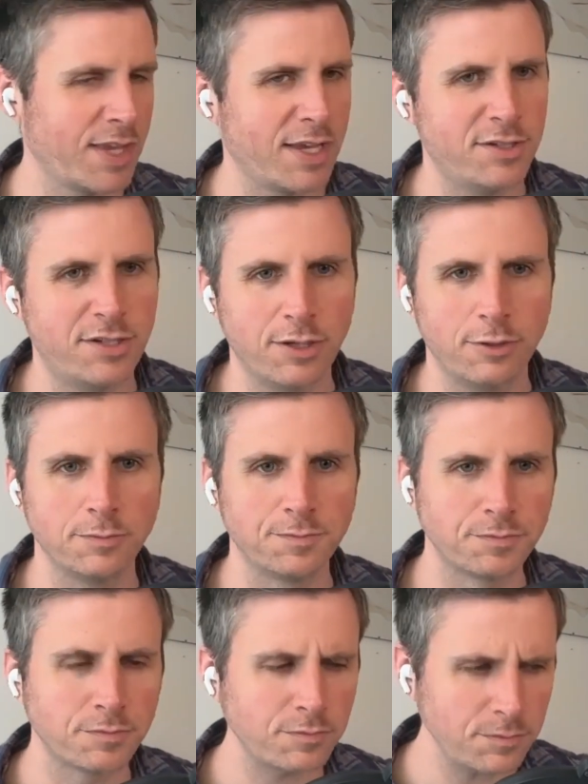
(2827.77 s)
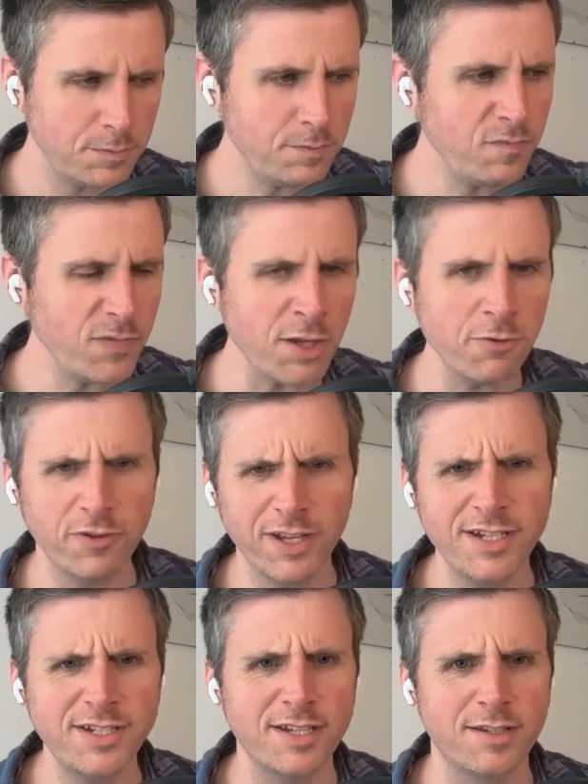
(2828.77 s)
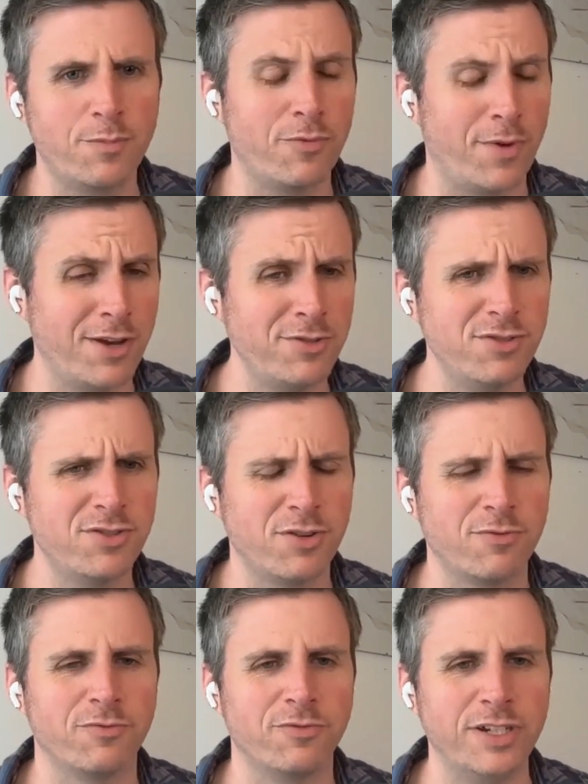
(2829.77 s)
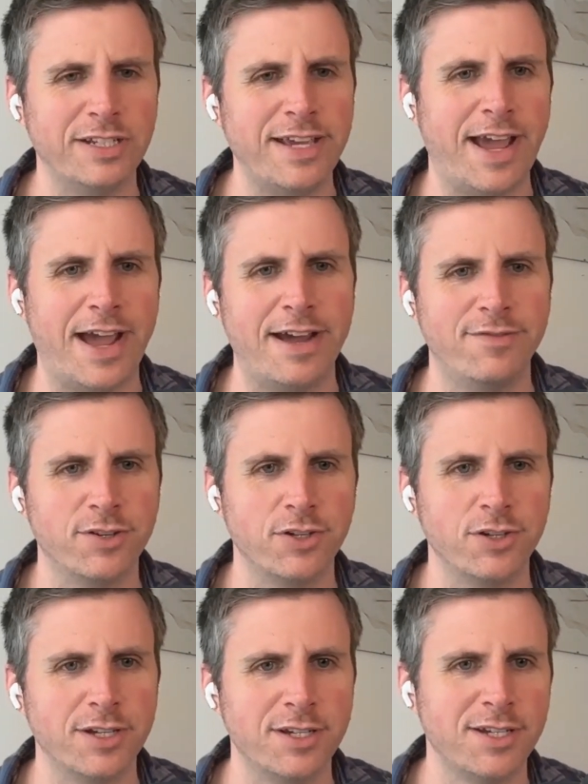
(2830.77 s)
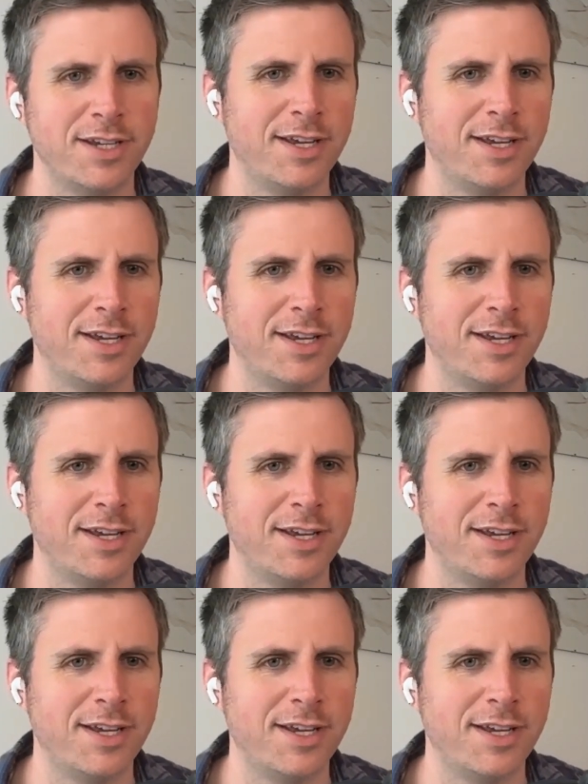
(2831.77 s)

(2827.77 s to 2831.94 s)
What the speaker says: So realize that browsers don't really have a good